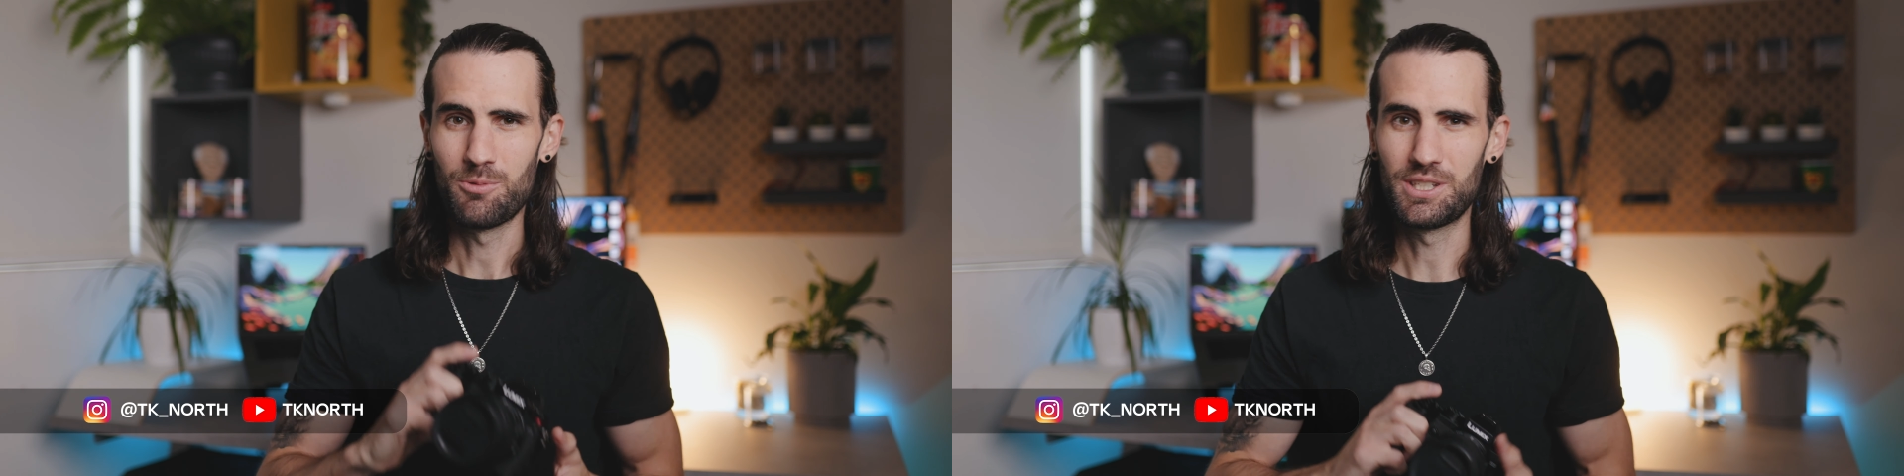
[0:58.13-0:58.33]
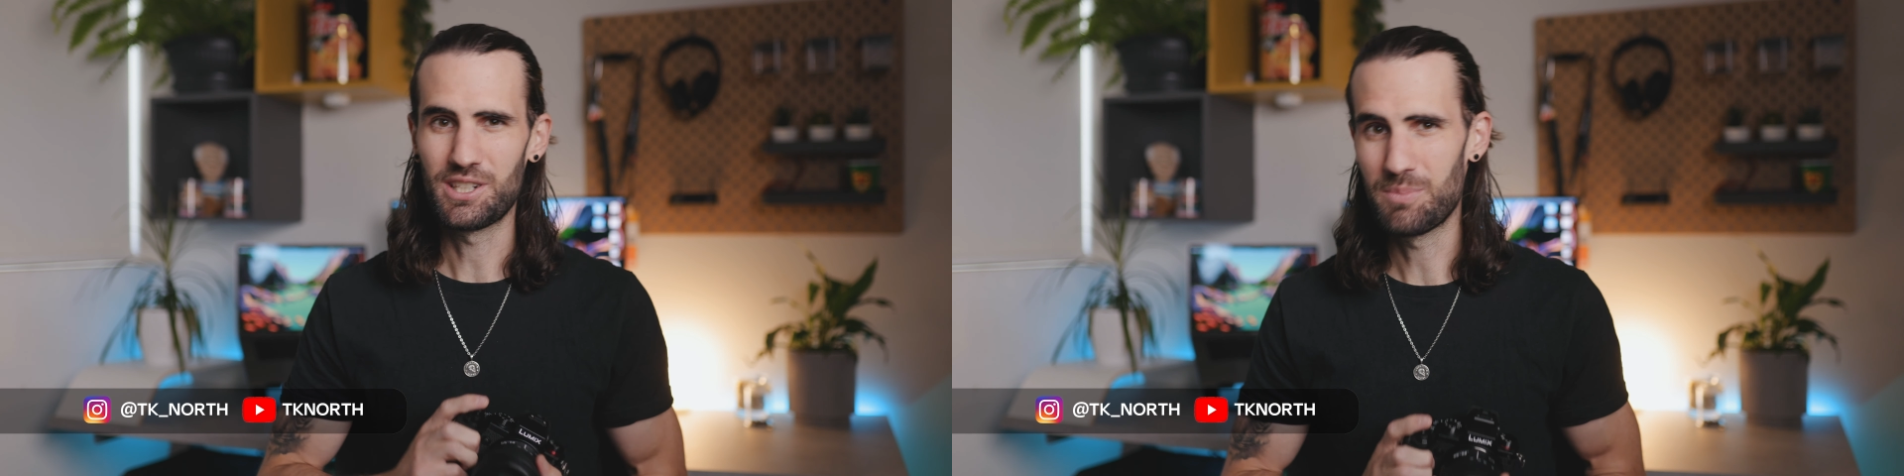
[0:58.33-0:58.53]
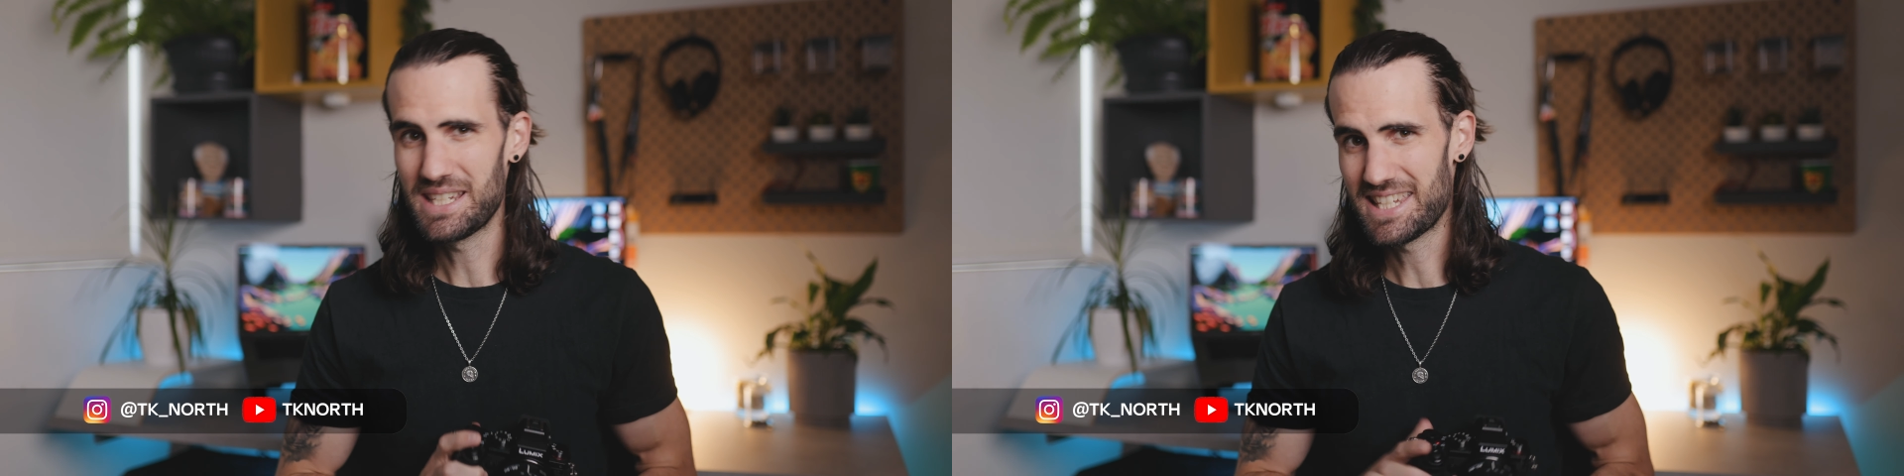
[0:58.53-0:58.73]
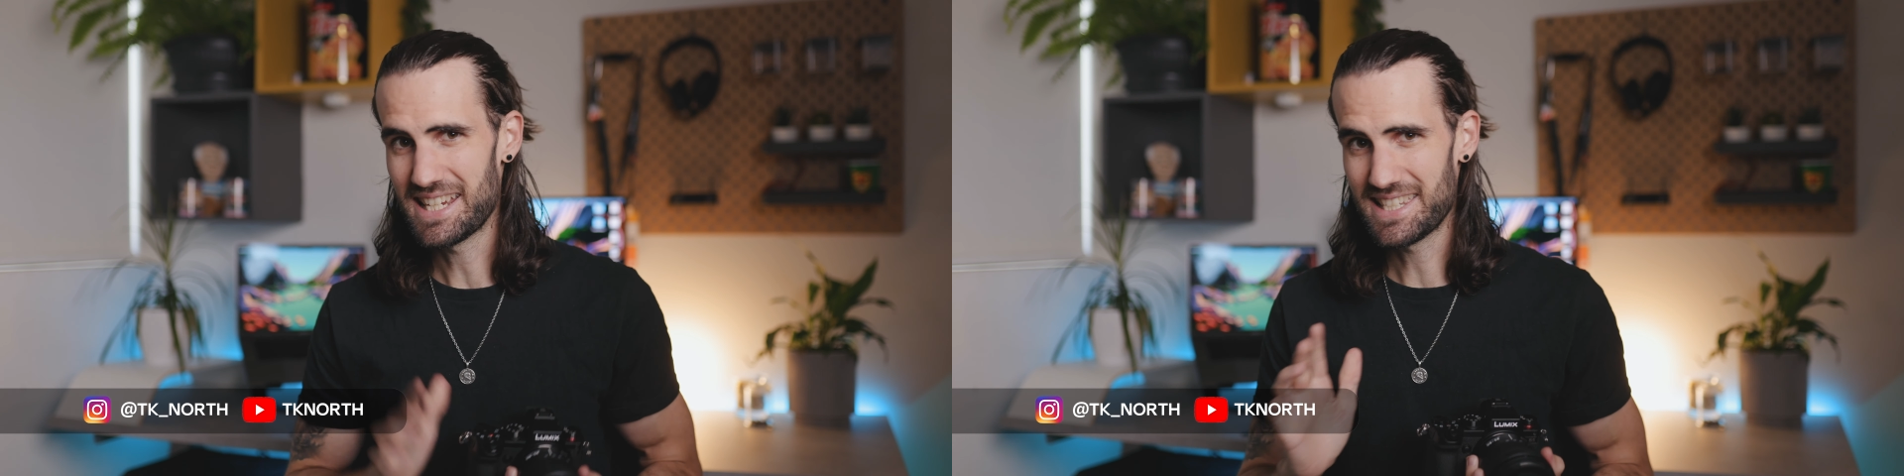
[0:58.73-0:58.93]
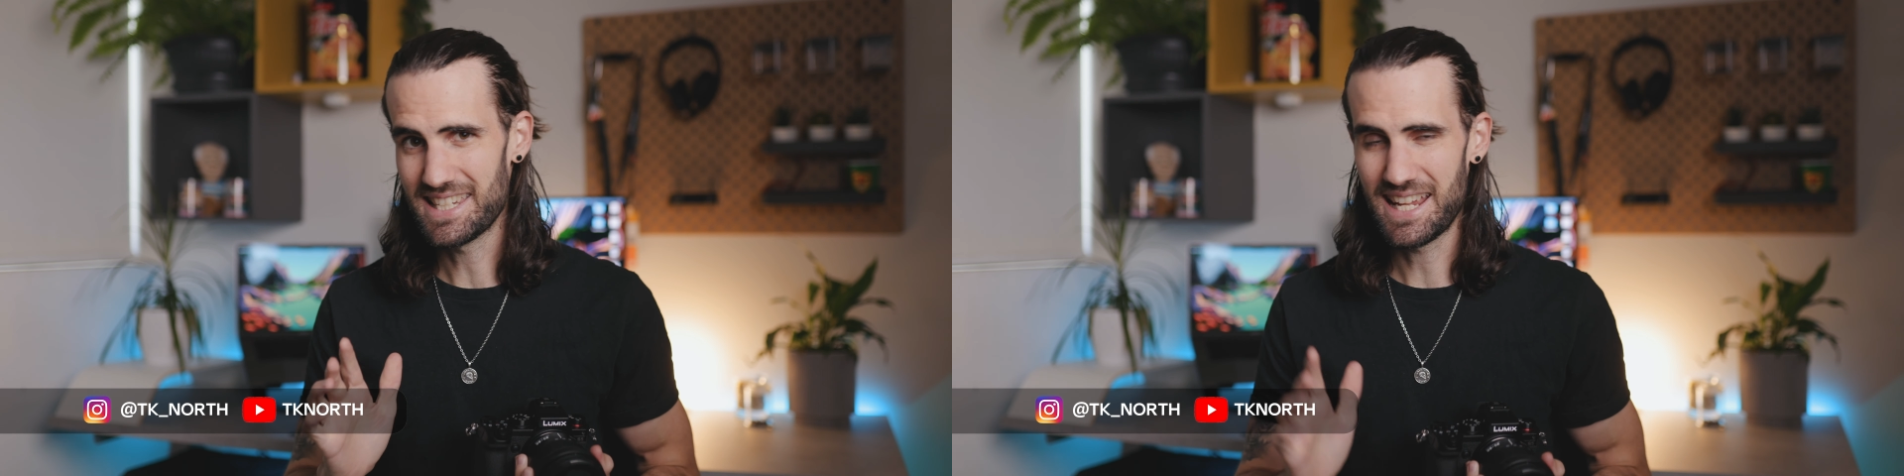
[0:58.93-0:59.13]
which I've been
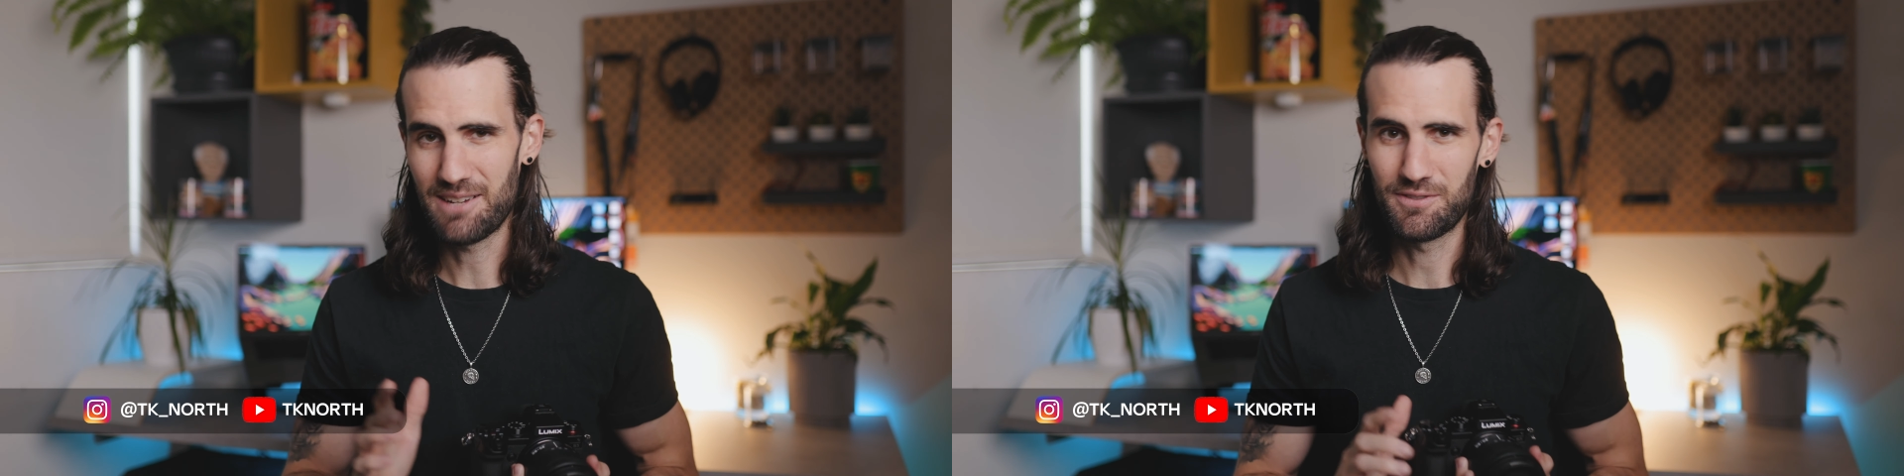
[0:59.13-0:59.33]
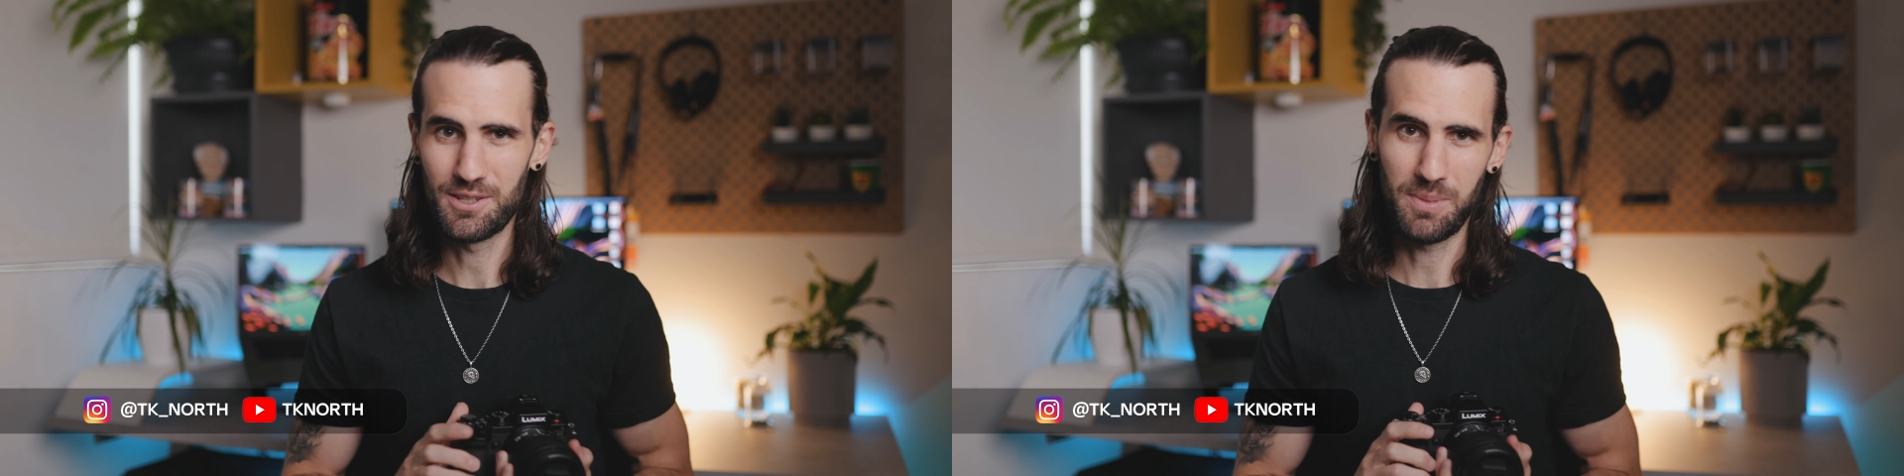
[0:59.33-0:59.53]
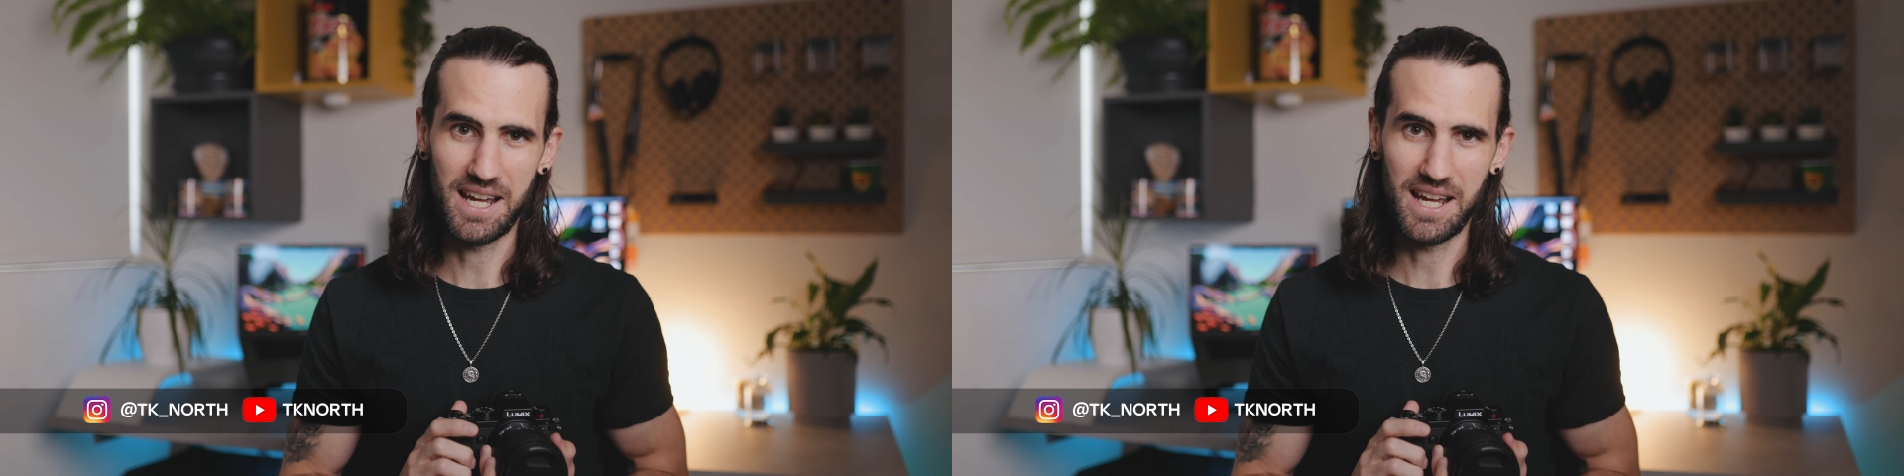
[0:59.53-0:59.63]
testing out for the